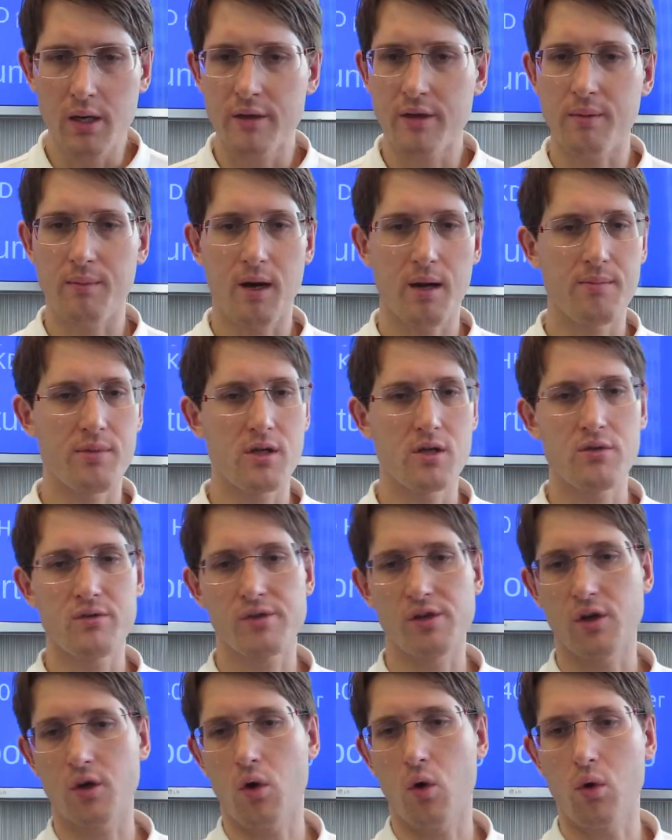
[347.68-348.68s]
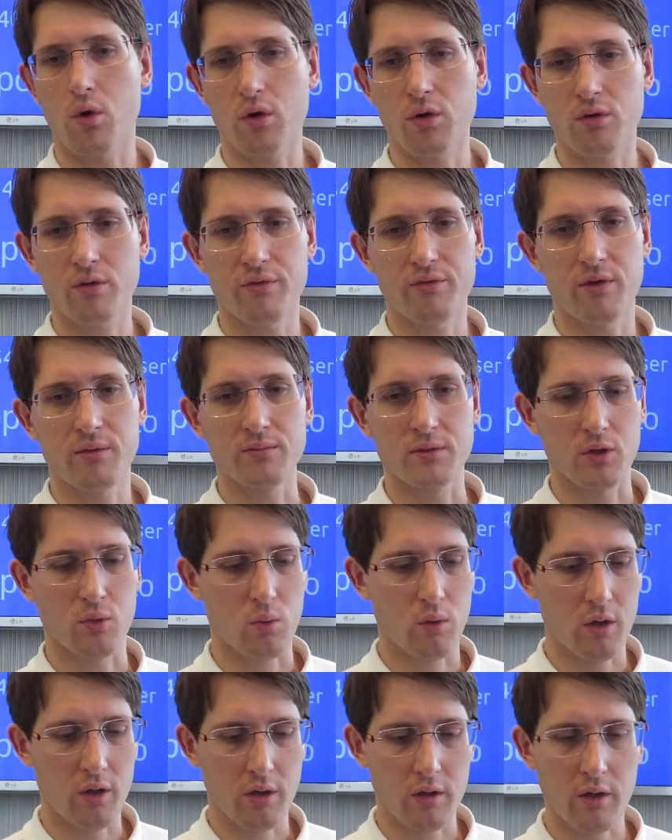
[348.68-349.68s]
They might be using Oracle from their
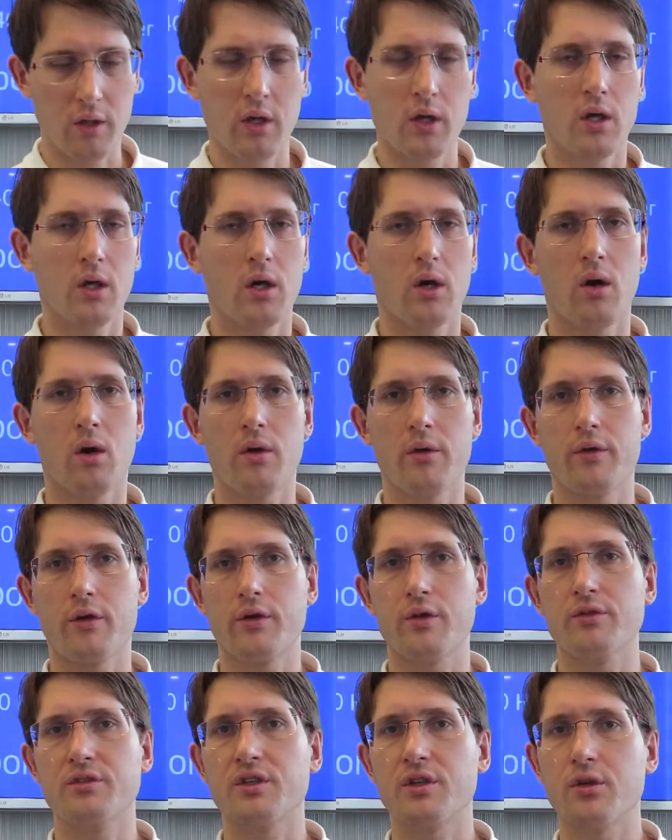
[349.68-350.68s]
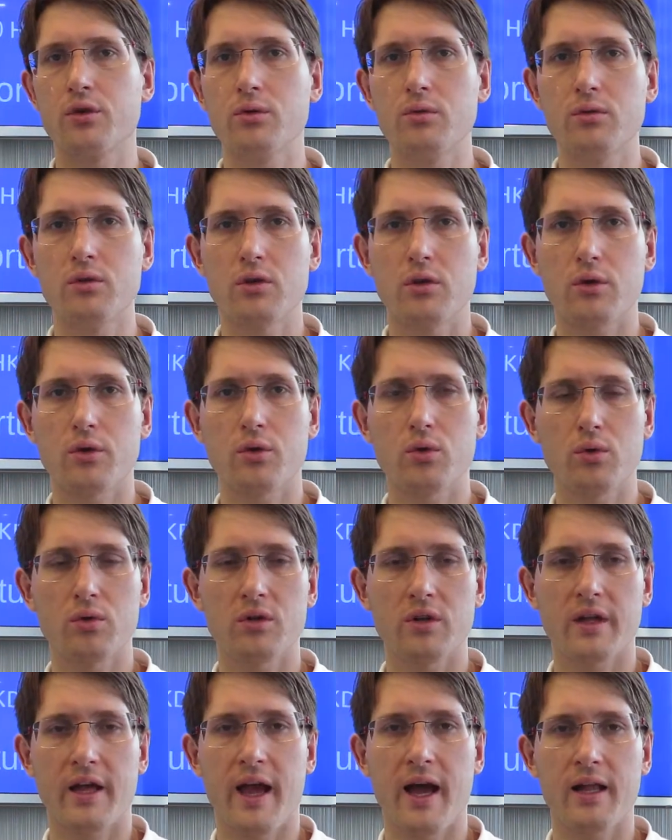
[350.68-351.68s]
work, or they're using
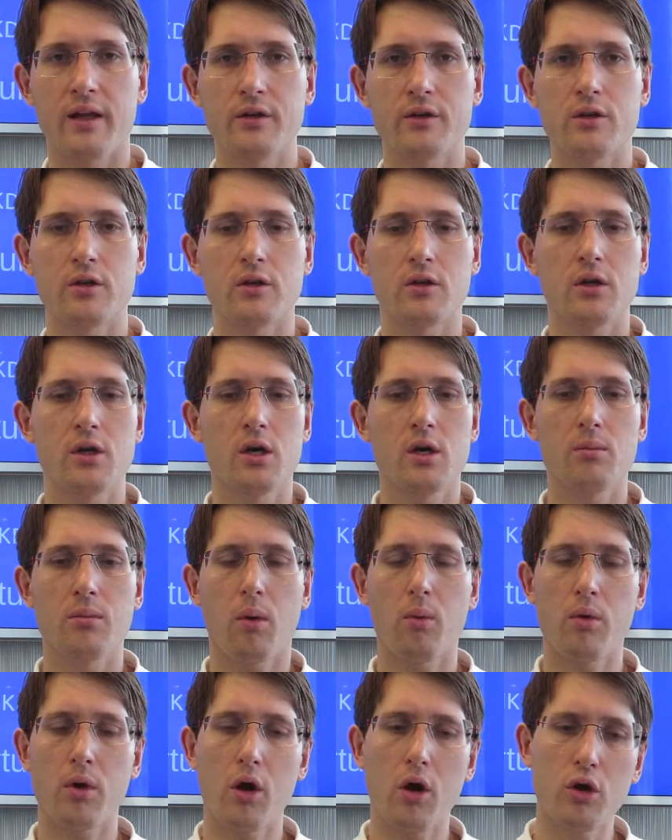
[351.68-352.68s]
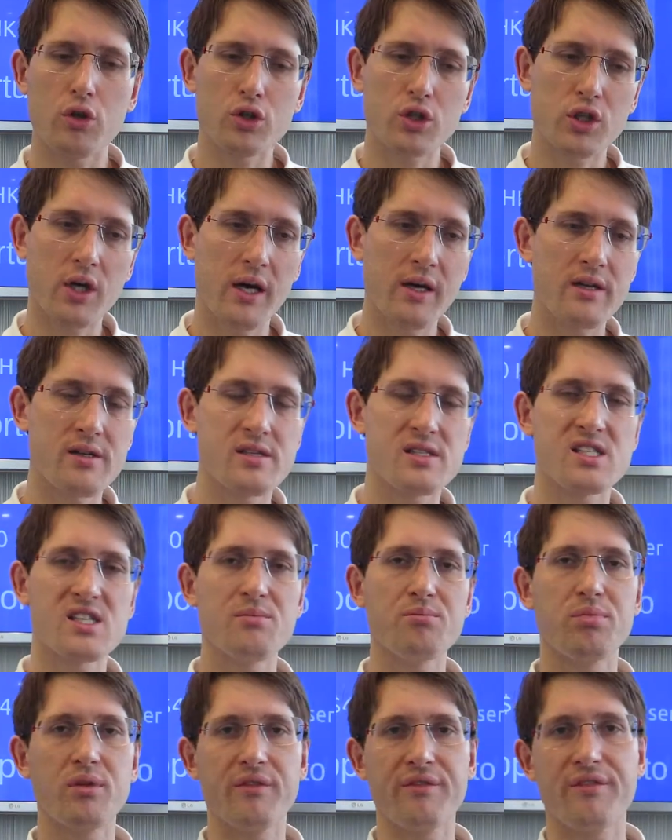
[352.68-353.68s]
Google Calendar, but we're all trying to
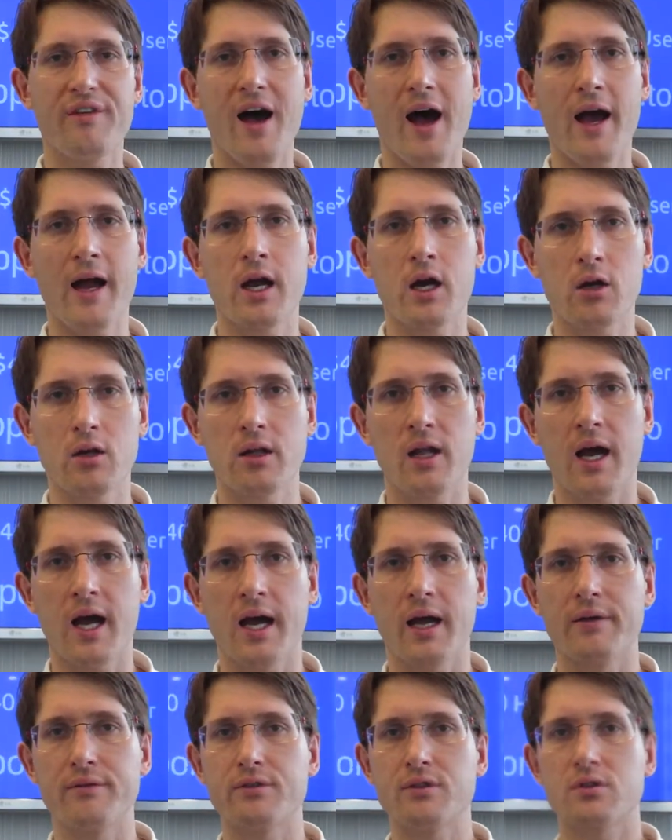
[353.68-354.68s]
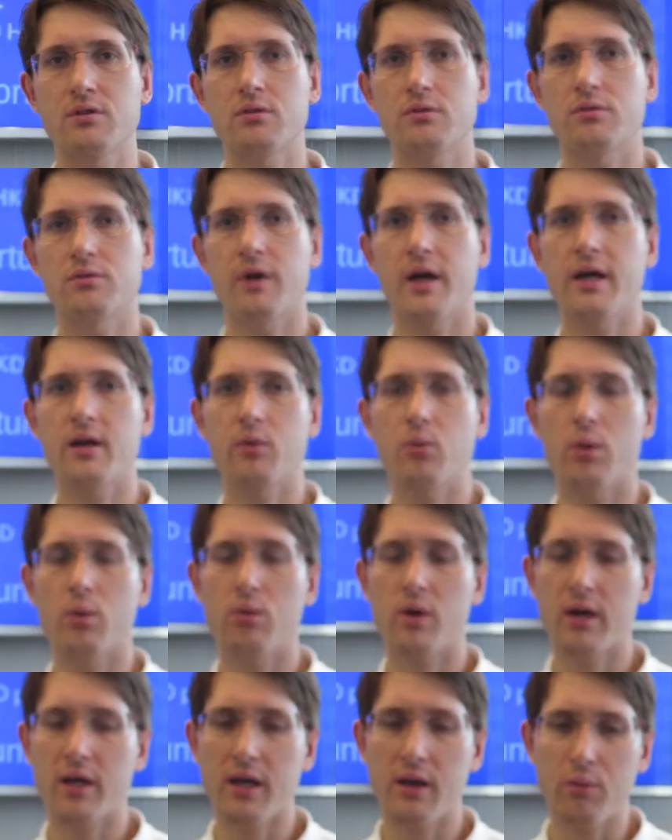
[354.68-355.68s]
simplify our lives, right? We
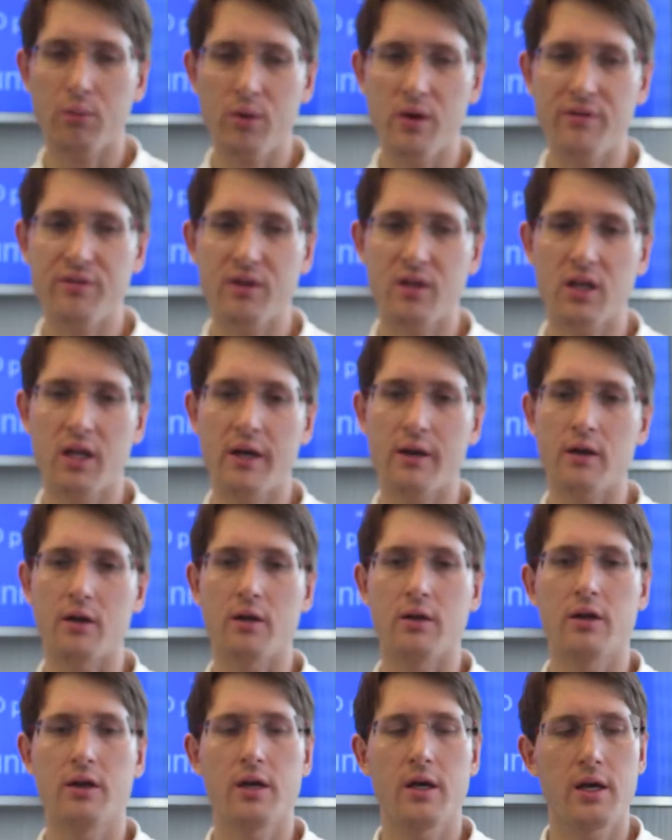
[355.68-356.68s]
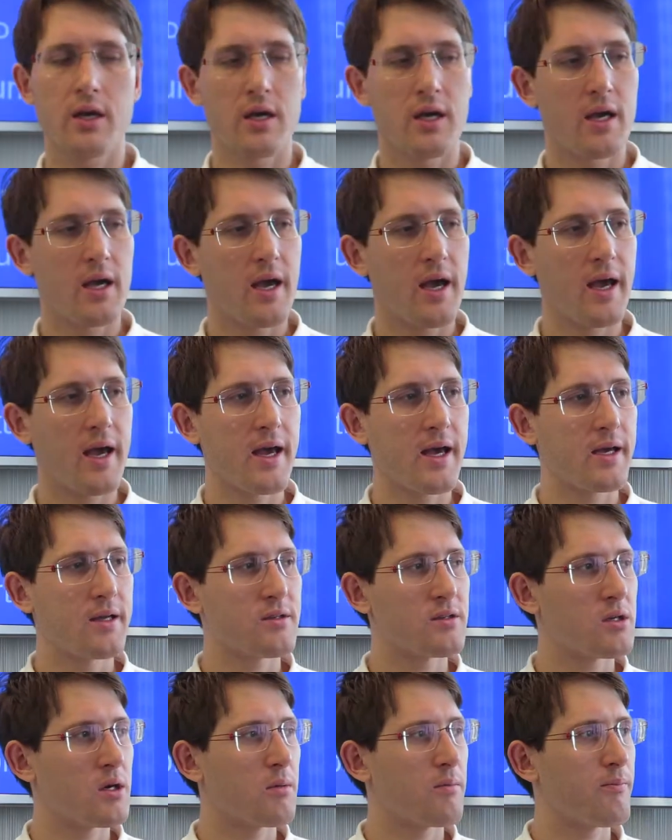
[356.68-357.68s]
want to get rid of clutter,
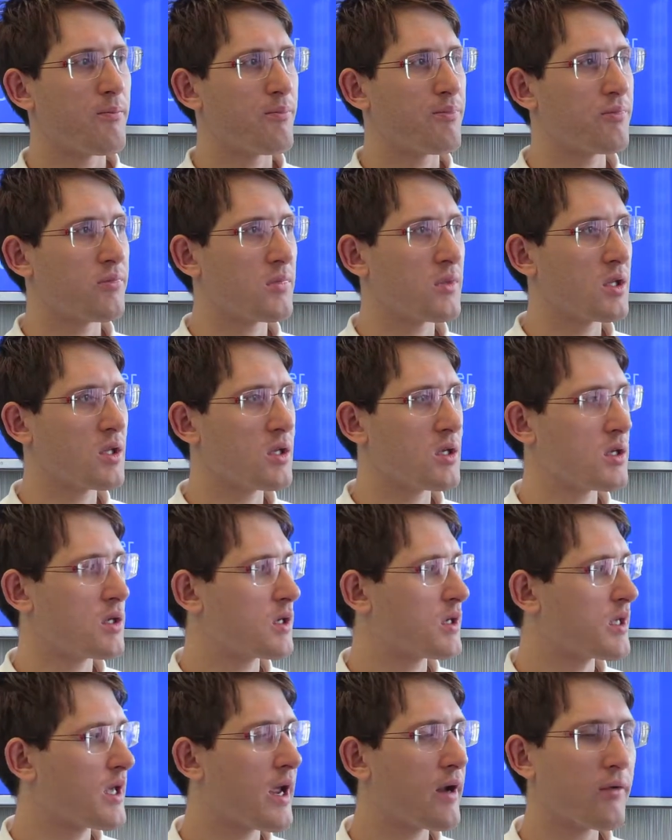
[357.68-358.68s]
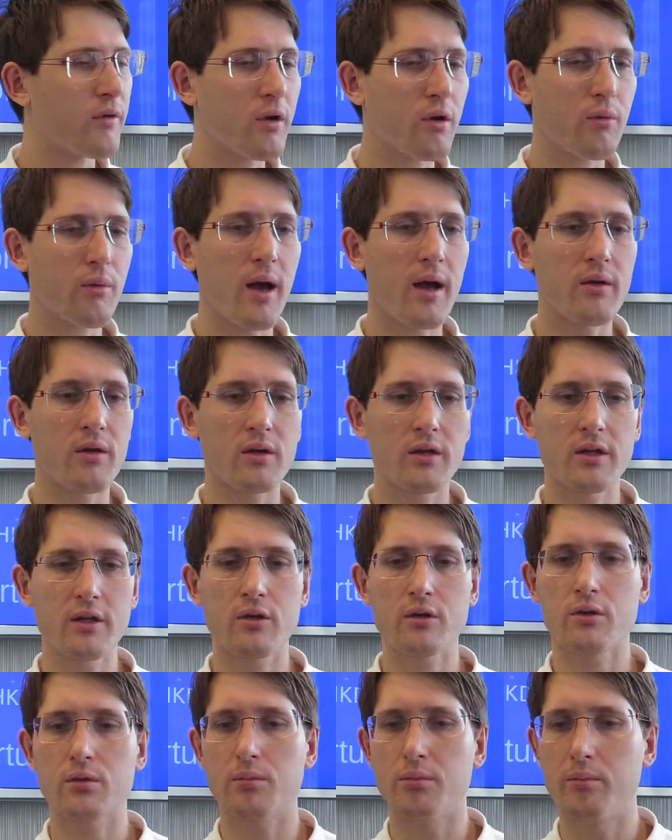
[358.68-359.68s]
and carrying around a
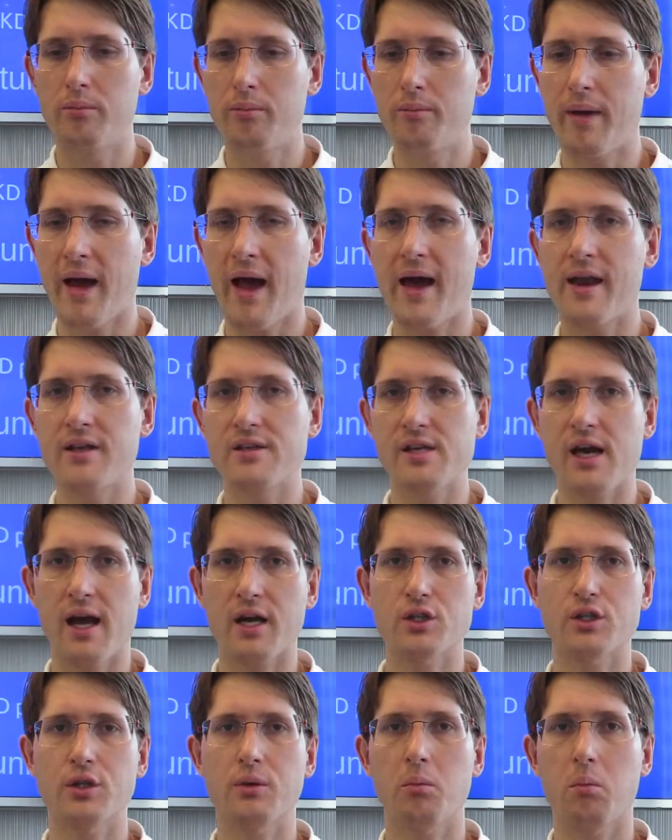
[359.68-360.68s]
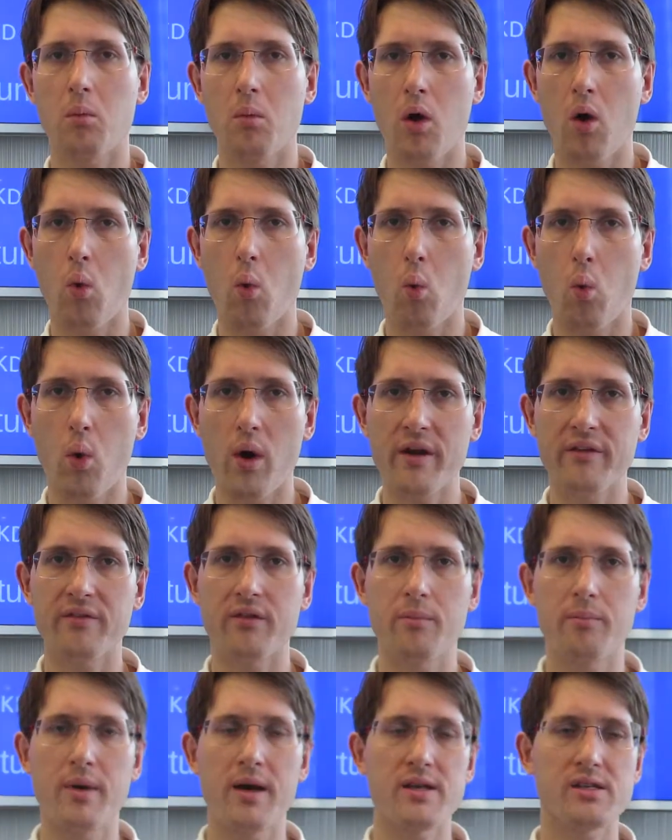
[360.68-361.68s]
legal pad is actually one of
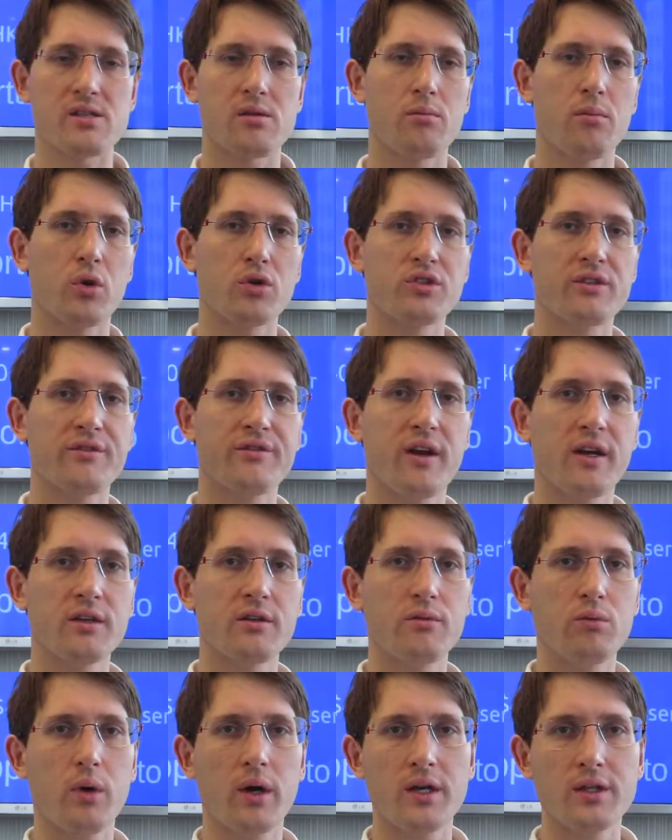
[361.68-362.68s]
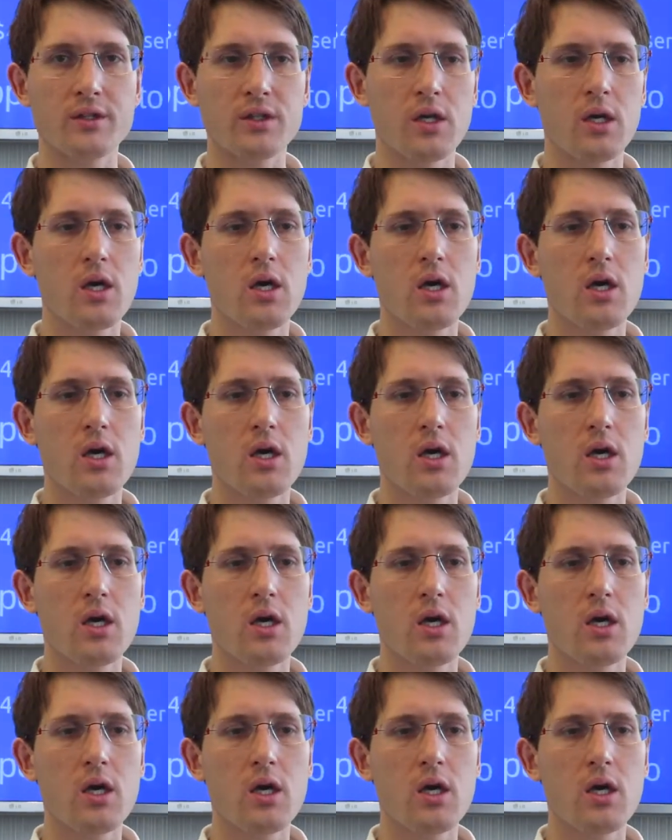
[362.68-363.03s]
the best and most effective ways.